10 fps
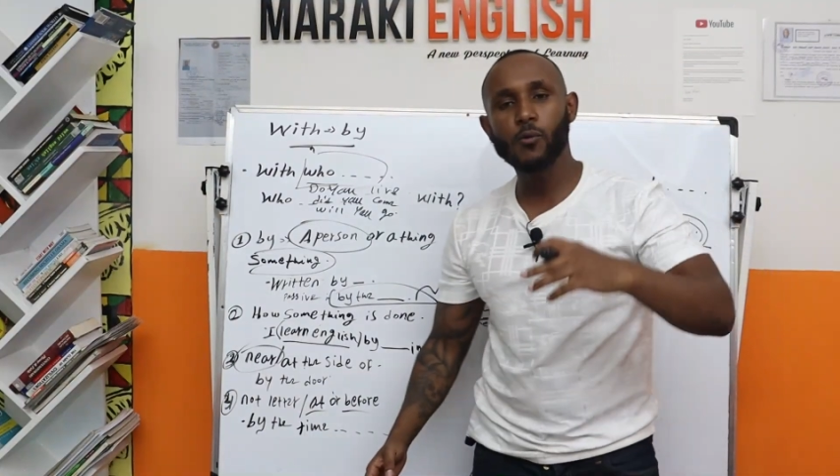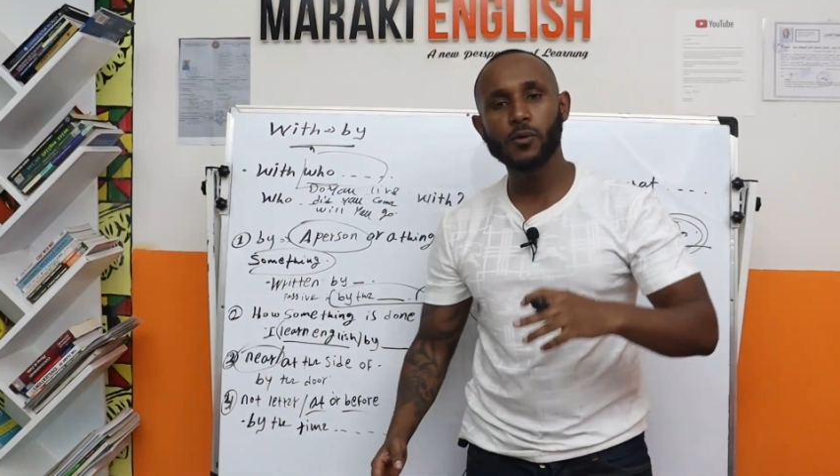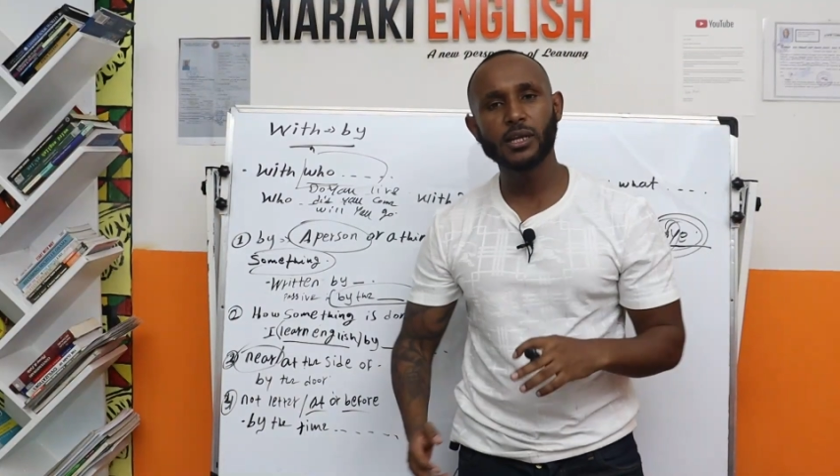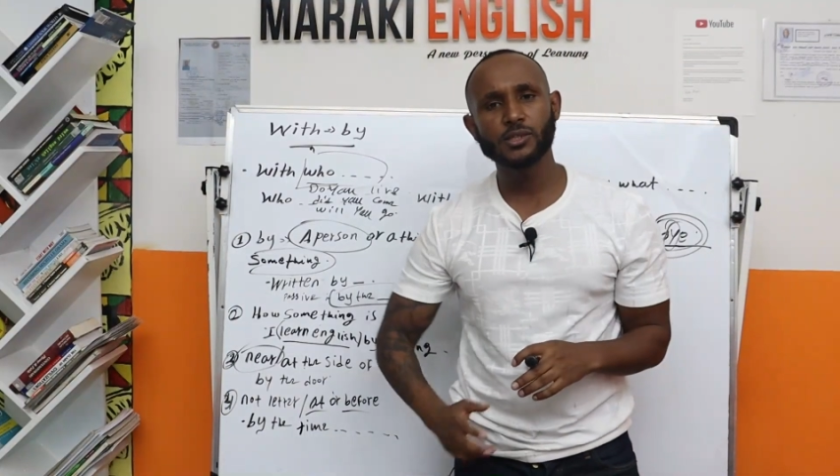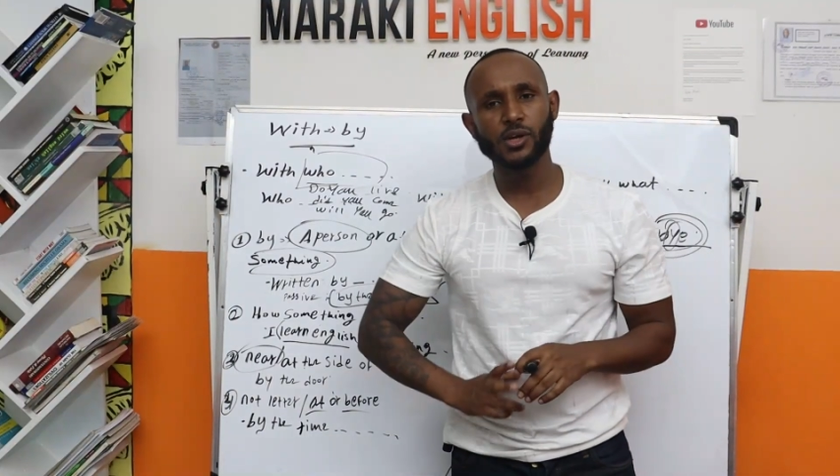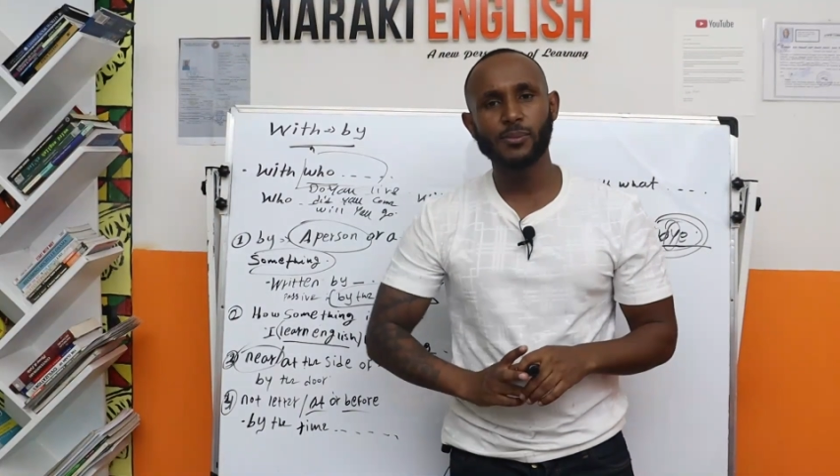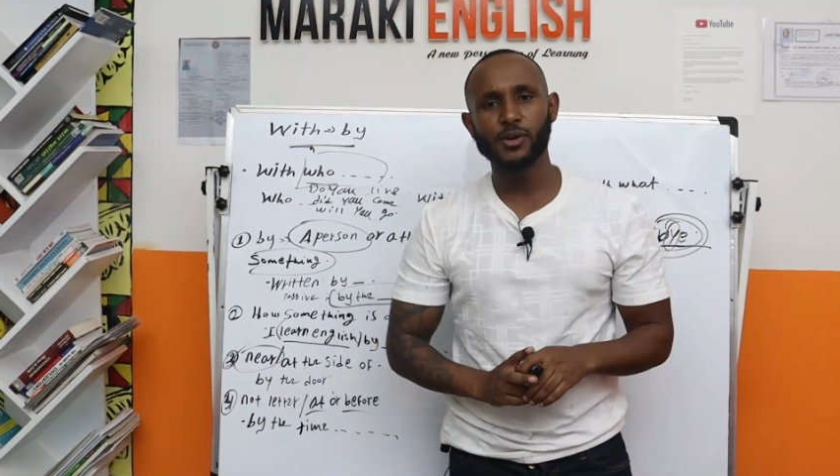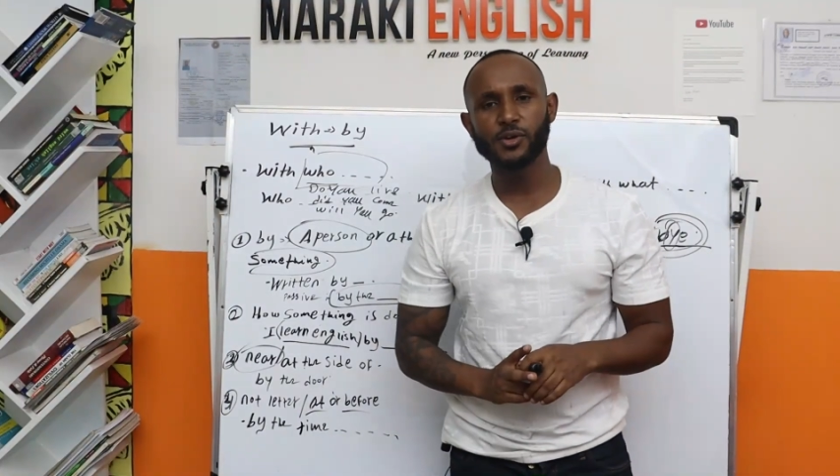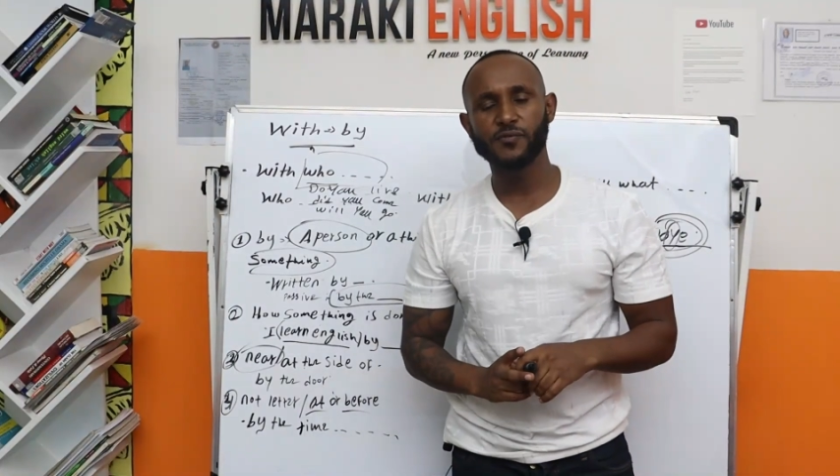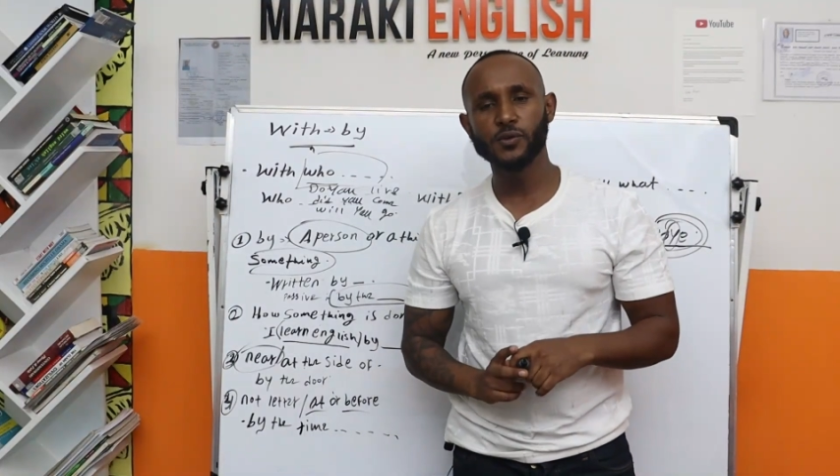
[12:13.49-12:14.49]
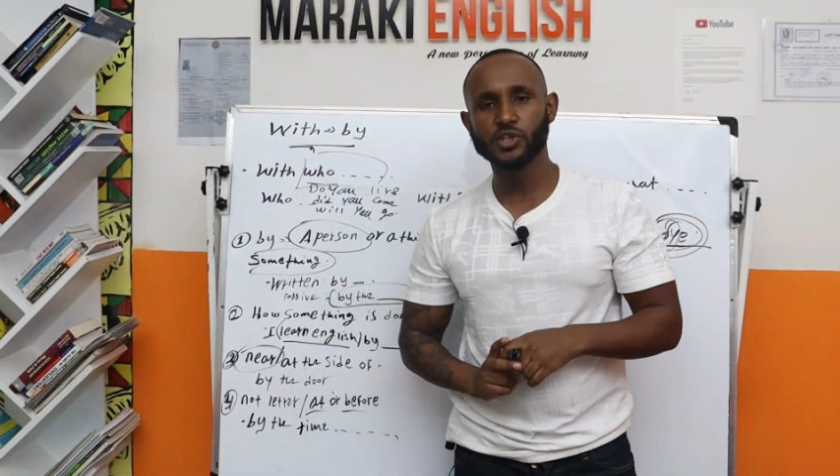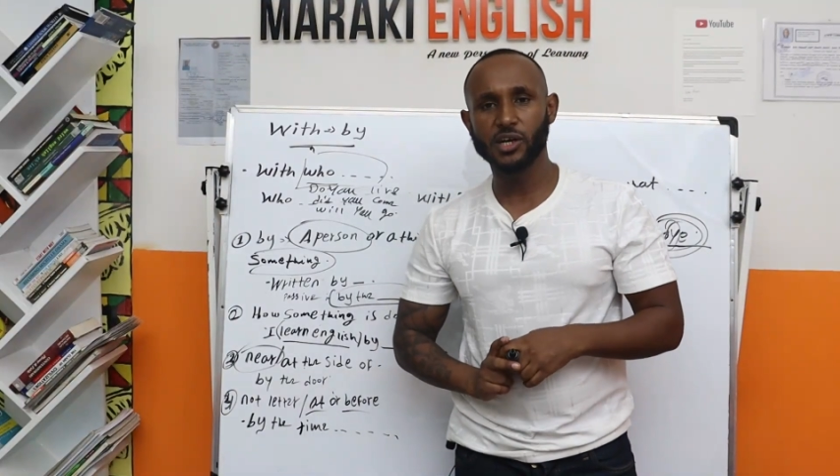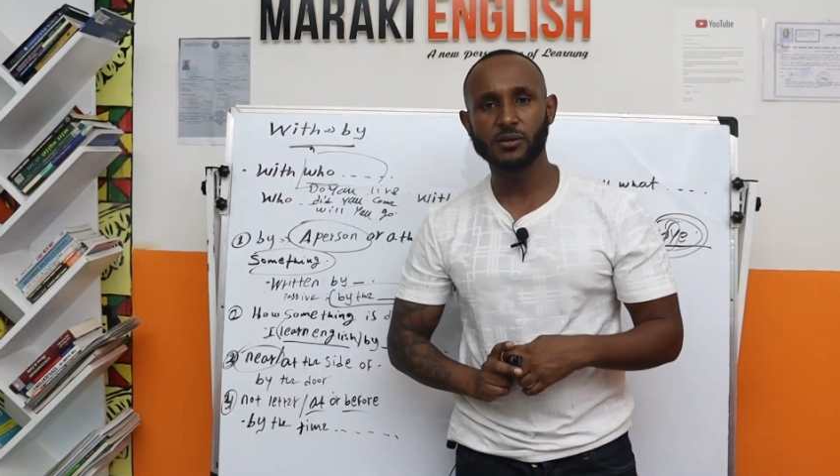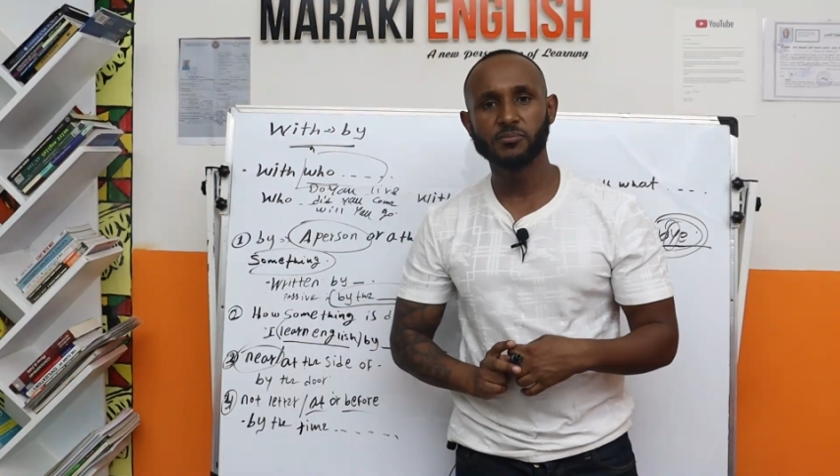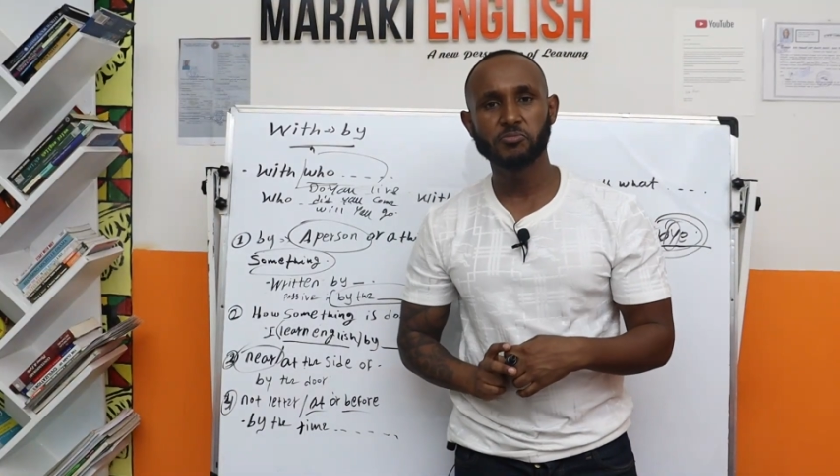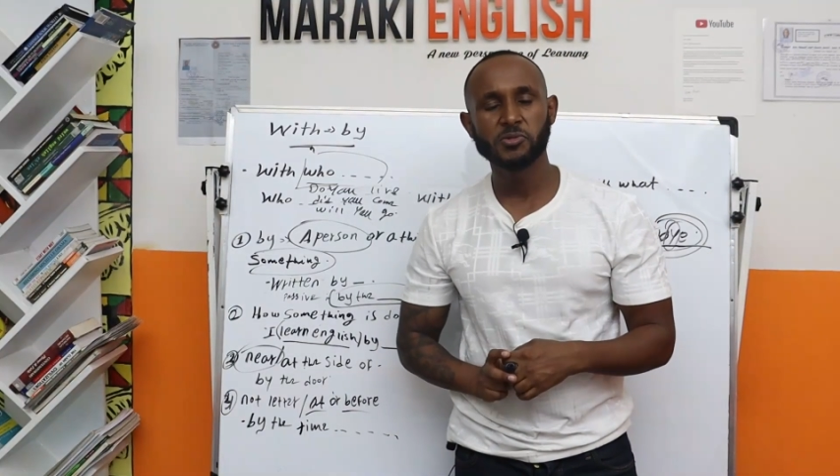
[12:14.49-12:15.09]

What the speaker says: let's talk about your future.